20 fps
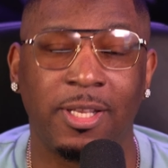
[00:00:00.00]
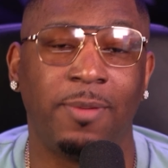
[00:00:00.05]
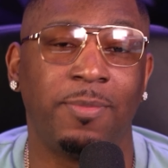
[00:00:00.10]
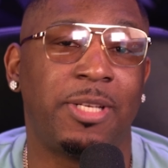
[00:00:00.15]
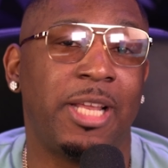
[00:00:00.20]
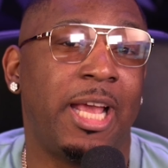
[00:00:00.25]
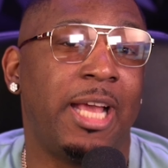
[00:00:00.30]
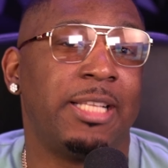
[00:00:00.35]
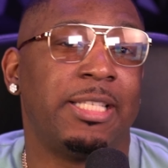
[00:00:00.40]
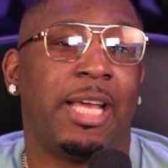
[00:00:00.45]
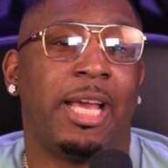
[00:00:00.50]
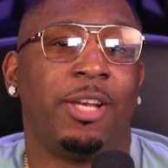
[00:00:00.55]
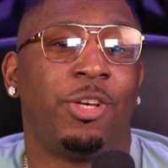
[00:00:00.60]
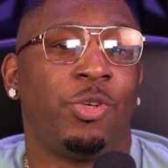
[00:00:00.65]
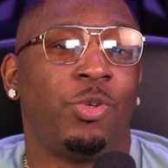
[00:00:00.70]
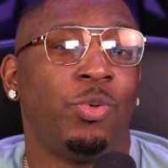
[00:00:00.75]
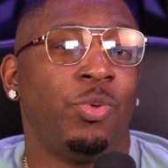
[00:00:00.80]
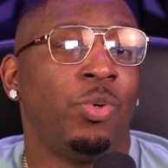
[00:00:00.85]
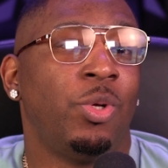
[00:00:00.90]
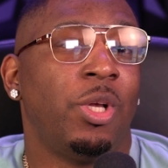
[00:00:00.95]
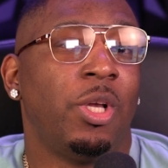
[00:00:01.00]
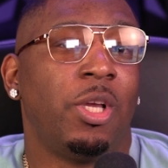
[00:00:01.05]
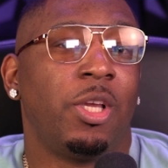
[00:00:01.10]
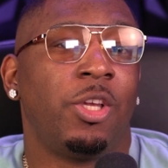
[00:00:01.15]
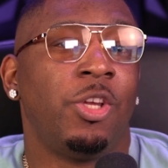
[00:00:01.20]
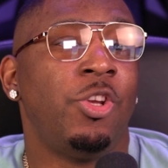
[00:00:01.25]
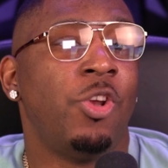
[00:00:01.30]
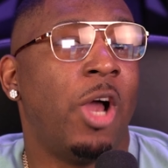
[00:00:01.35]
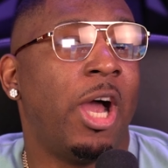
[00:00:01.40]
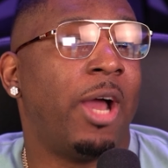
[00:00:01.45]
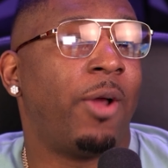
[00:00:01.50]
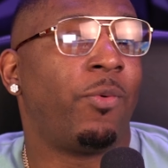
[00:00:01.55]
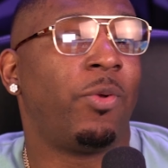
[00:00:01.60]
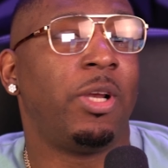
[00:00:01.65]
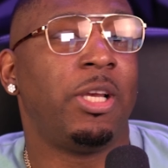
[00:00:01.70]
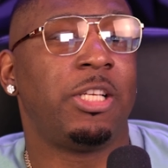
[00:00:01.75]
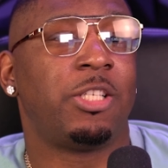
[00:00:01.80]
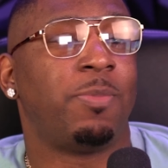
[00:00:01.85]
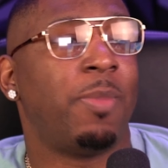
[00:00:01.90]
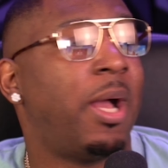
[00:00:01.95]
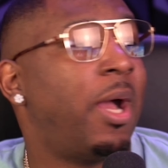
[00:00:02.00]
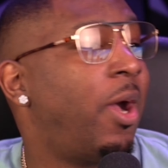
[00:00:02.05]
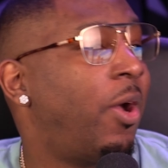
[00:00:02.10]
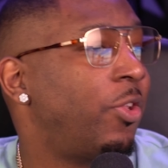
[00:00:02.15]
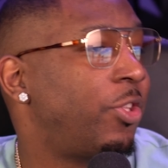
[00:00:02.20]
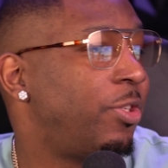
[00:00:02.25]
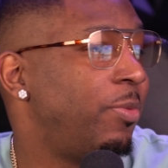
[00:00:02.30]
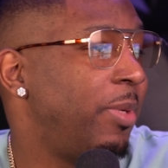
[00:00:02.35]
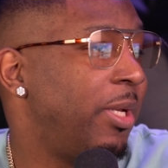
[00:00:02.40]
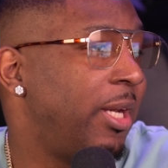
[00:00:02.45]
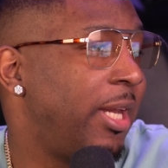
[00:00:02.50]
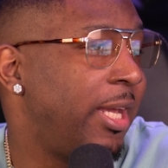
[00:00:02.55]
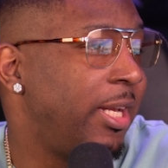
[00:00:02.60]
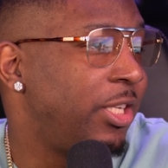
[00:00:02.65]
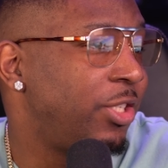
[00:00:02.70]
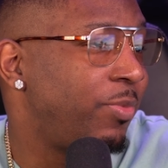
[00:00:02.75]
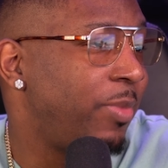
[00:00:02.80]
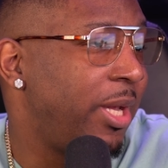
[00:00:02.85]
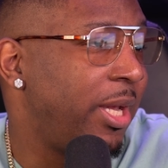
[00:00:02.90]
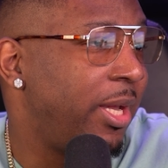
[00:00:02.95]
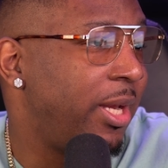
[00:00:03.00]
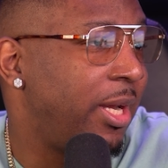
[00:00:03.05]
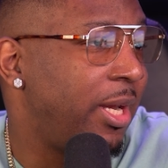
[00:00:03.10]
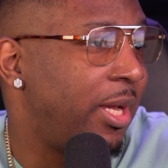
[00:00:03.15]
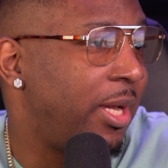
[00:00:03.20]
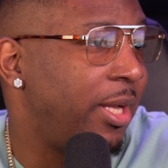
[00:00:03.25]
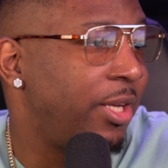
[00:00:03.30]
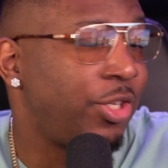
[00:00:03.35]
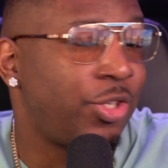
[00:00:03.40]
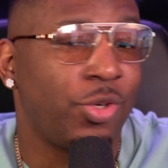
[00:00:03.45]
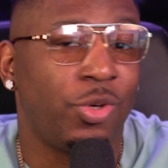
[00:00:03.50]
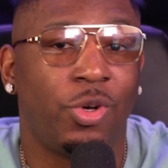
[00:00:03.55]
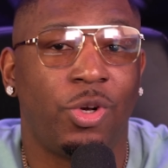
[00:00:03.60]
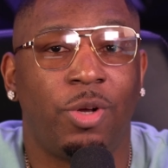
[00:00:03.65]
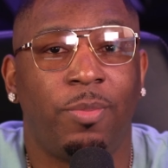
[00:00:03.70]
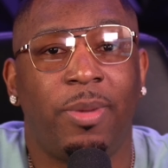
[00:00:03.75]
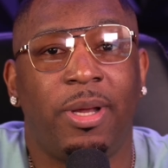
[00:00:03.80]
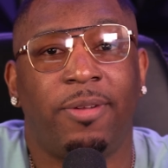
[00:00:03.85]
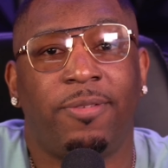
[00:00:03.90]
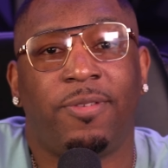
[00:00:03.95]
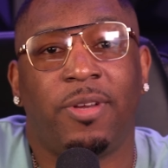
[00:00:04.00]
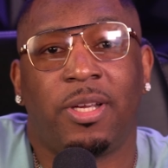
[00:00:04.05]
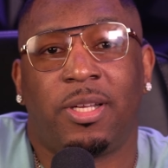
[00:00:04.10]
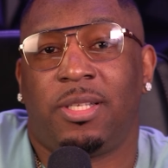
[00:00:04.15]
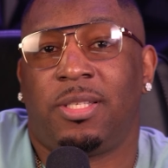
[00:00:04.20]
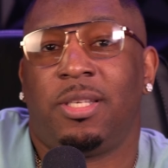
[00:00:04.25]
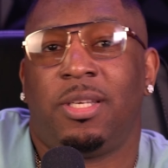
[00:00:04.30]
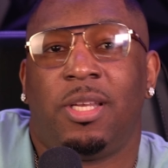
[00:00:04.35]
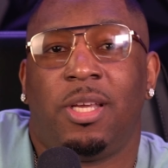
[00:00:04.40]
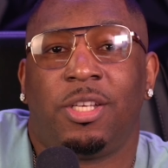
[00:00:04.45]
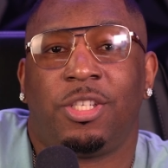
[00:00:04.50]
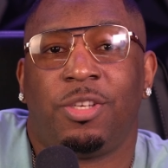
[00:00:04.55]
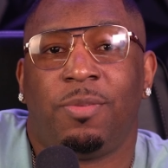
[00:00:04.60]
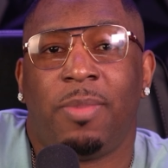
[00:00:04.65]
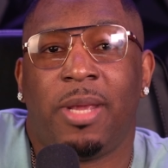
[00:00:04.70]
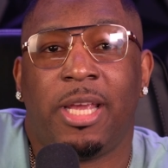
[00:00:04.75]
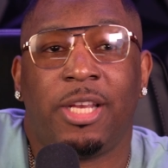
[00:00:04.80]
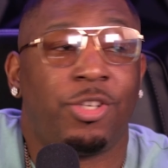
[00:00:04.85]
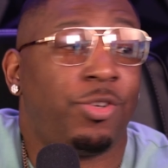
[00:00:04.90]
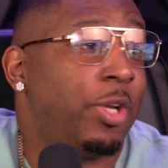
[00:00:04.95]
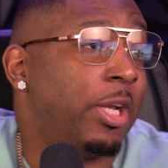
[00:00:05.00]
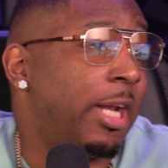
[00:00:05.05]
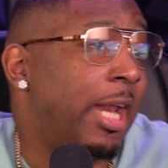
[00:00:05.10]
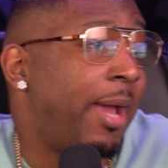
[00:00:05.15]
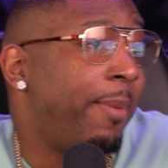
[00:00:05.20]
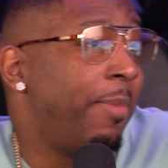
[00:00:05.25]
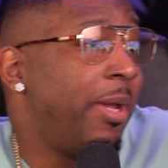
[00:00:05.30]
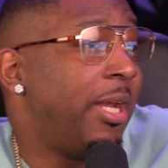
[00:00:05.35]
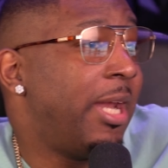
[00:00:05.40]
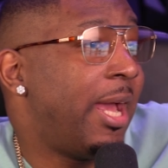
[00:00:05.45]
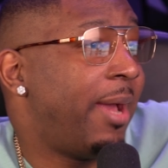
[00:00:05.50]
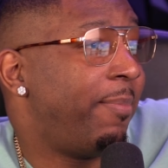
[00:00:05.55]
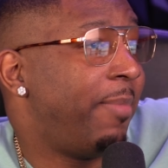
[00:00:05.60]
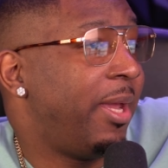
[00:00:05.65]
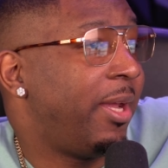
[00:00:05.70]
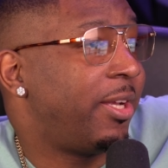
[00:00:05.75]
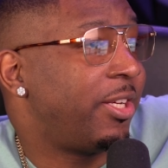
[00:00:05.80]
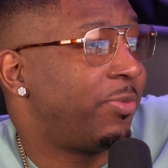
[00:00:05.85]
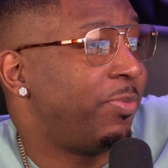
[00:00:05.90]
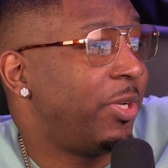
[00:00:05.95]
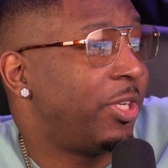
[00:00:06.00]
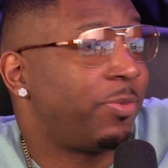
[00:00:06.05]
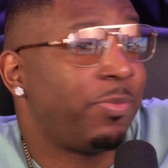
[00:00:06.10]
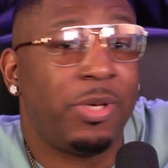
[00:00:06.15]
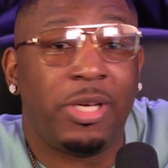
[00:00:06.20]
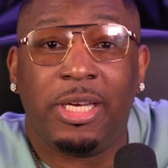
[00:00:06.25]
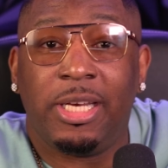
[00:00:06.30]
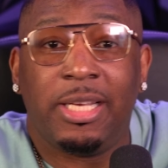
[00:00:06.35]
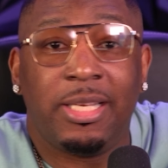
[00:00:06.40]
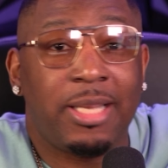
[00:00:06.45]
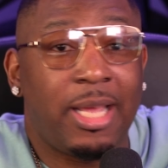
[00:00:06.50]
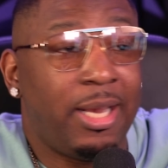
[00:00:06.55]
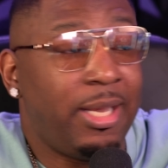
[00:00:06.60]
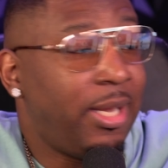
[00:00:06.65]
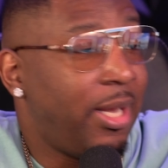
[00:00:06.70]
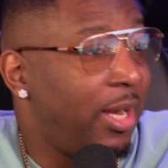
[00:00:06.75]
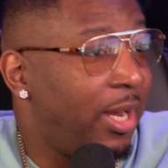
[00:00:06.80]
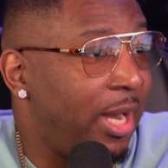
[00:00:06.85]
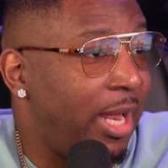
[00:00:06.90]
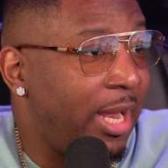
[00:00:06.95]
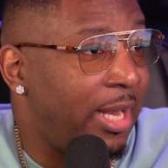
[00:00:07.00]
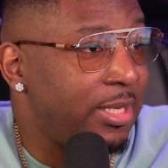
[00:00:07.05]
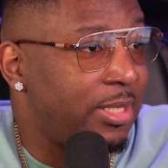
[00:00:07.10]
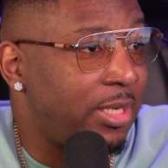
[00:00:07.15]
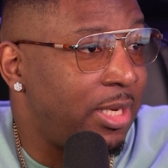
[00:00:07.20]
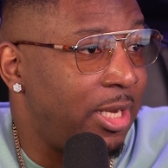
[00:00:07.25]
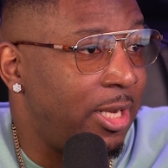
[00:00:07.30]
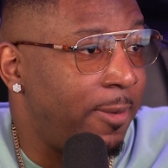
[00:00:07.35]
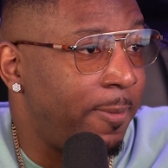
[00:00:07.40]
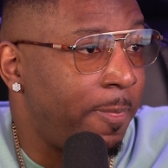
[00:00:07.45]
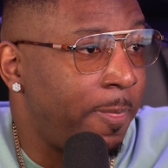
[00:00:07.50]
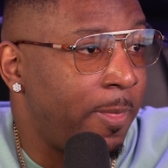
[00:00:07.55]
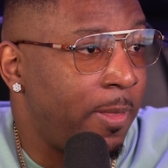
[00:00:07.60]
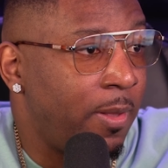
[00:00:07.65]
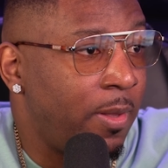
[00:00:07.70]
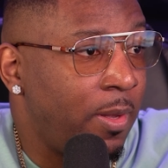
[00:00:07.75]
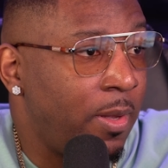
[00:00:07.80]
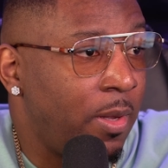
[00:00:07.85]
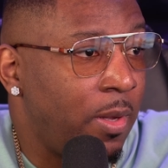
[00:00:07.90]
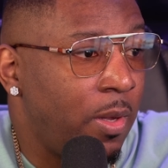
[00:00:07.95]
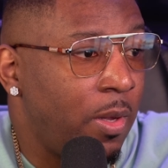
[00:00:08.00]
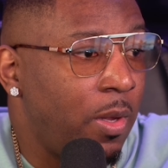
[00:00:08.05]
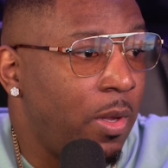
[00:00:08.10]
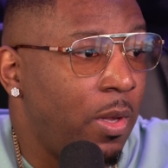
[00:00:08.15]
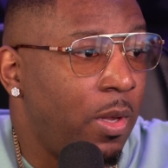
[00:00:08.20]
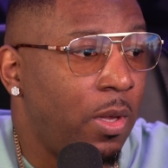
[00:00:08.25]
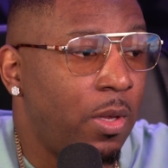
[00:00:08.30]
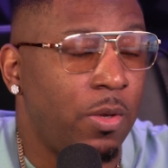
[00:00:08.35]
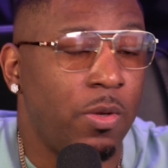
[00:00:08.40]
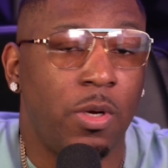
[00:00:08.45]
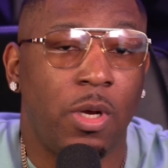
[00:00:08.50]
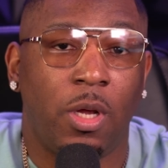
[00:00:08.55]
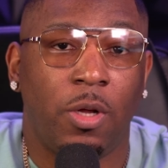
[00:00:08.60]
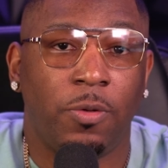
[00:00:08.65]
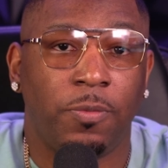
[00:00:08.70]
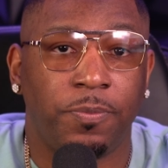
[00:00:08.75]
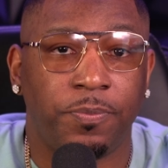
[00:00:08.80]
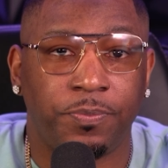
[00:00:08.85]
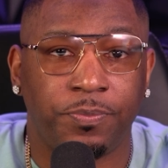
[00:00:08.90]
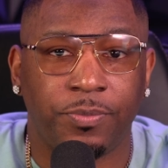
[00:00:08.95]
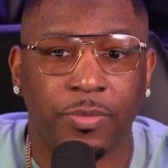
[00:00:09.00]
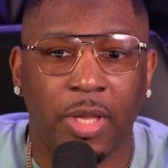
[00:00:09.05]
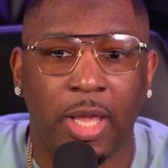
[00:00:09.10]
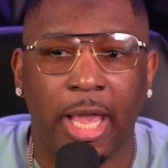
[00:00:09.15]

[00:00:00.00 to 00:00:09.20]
Sometimes I do, you know, I release my Ultimate Ladies Man launch or my fucking Seduction Mastery, and I may not make as much money as I did last time, you know?